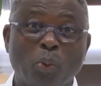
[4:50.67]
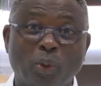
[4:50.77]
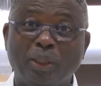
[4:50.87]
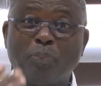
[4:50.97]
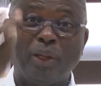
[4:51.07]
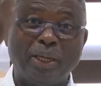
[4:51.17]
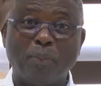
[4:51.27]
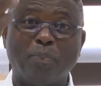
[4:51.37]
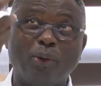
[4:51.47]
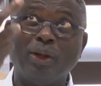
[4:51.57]
When they play the
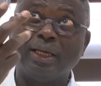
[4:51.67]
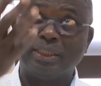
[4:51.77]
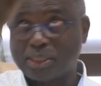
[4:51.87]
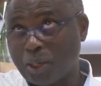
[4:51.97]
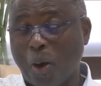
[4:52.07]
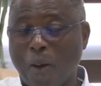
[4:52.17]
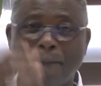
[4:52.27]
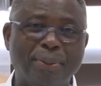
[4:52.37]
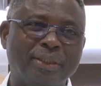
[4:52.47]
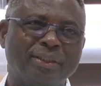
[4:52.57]
ball and it's
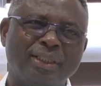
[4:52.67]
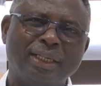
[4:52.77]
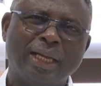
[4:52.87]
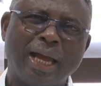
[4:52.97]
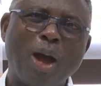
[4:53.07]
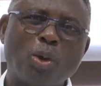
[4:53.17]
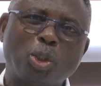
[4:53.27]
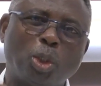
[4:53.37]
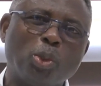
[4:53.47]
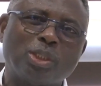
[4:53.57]
up, I'll
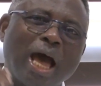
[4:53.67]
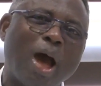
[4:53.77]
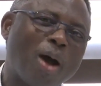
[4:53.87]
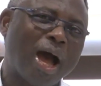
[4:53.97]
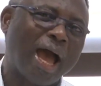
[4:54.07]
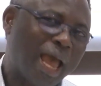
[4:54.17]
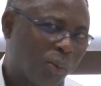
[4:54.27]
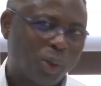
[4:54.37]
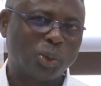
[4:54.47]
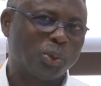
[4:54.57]
choose how high I
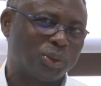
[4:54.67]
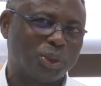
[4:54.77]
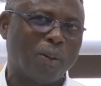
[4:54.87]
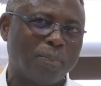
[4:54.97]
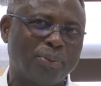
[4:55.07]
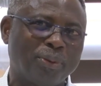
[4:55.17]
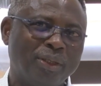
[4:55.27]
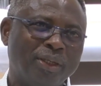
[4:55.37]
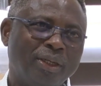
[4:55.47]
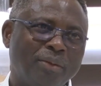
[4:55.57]
want to jump,
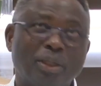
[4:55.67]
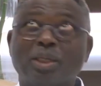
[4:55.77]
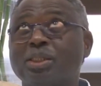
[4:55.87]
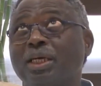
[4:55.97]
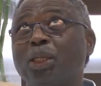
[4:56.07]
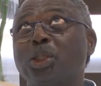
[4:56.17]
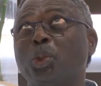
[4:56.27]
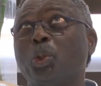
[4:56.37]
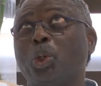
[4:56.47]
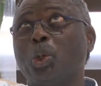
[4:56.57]
because there is
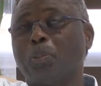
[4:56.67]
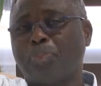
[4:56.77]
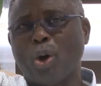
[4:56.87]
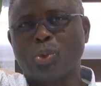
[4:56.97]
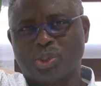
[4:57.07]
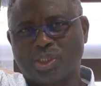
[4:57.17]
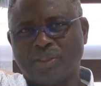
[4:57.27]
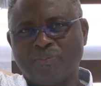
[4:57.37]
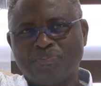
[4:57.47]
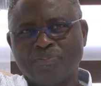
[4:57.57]
no goal
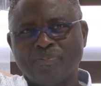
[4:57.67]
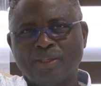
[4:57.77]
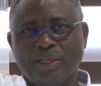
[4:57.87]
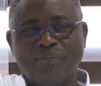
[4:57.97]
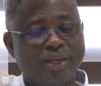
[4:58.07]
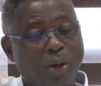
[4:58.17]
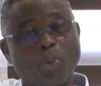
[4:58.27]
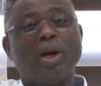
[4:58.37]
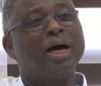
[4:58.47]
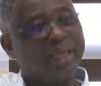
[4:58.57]
post. If there
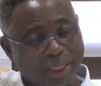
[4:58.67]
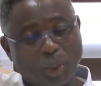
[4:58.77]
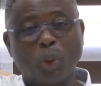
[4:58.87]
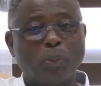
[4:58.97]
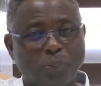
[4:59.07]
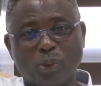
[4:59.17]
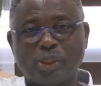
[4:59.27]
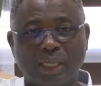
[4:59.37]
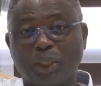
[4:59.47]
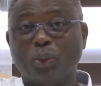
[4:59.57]
were a goal
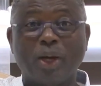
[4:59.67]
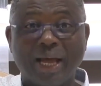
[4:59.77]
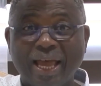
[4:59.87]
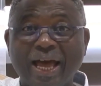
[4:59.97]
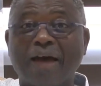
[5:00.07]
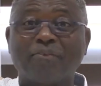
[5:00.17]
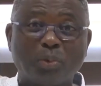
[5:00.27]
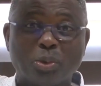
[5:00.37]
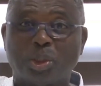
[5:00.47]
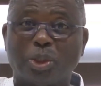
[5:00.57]
post, I know I have
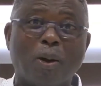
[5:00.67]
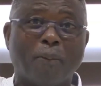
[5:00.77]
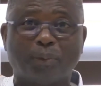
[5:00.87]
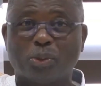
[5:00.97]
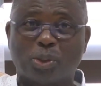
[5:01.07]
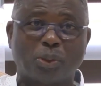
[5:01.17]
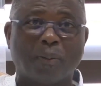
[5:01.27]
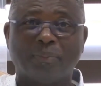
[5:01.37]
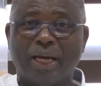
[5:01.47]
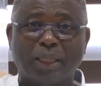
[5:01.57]
to jump to
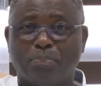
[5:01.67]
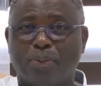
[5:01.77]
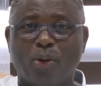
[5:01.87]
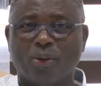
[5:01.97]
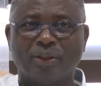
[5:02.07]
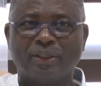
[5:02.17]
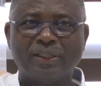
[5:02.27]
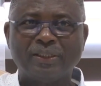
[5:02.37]
stop that ball.